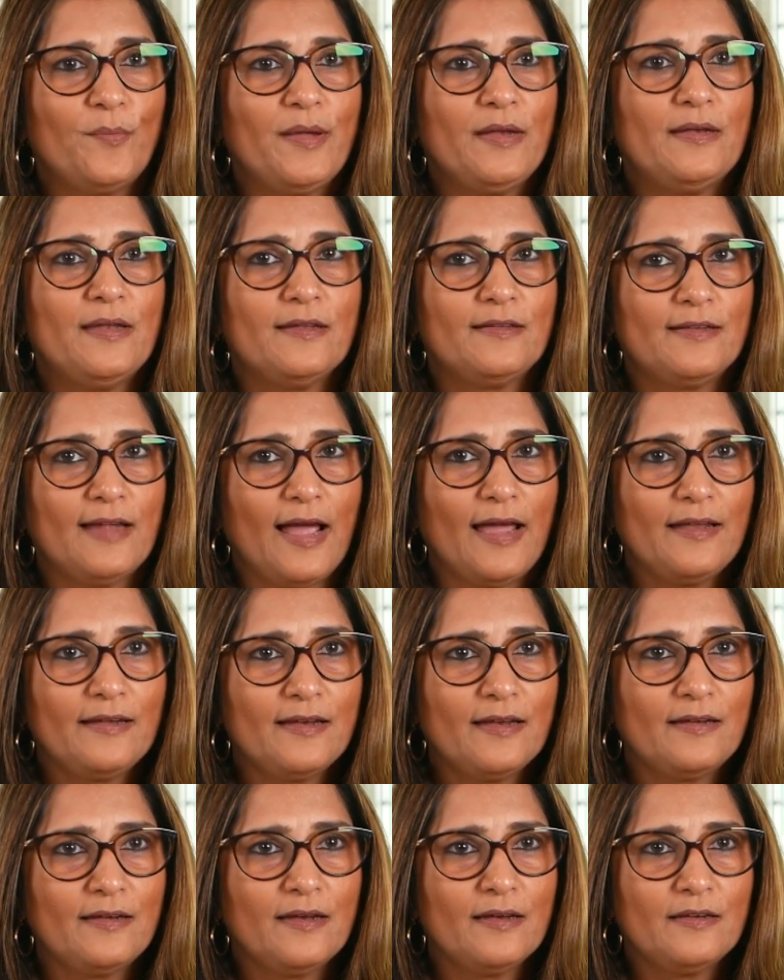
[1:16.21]

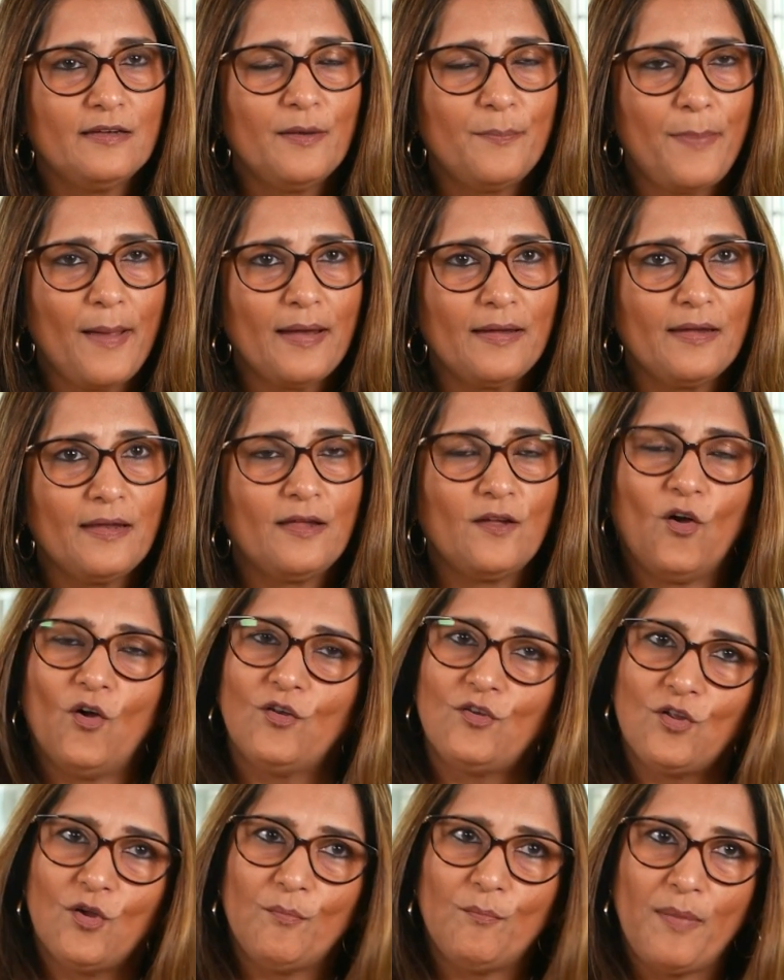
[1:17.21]
decided depending on
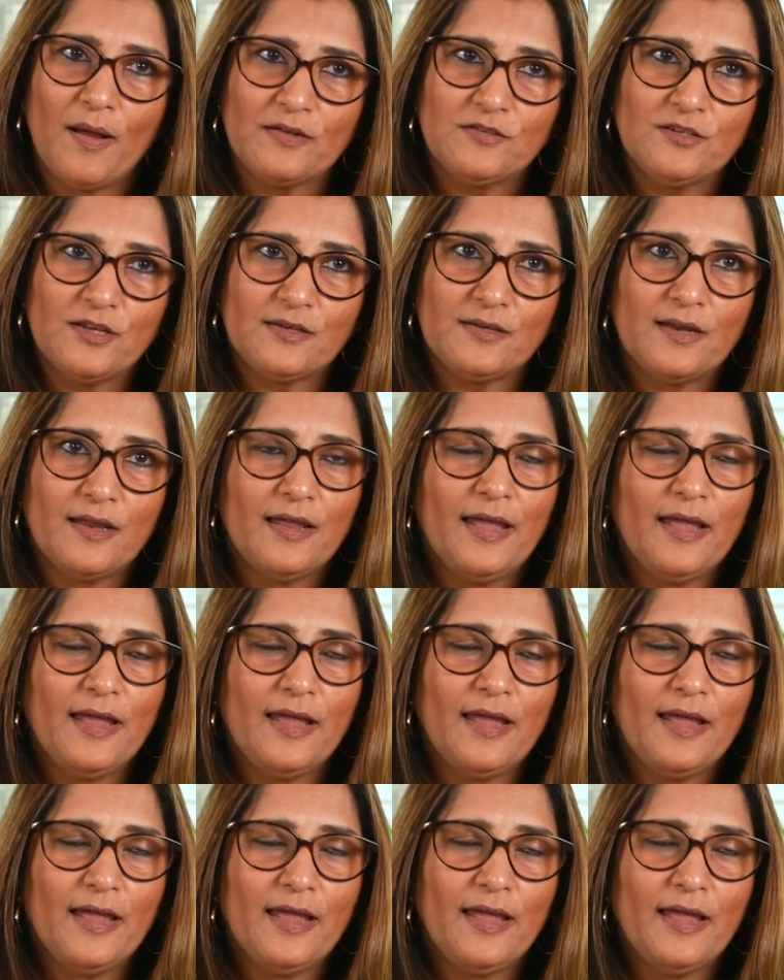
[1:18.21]
your budget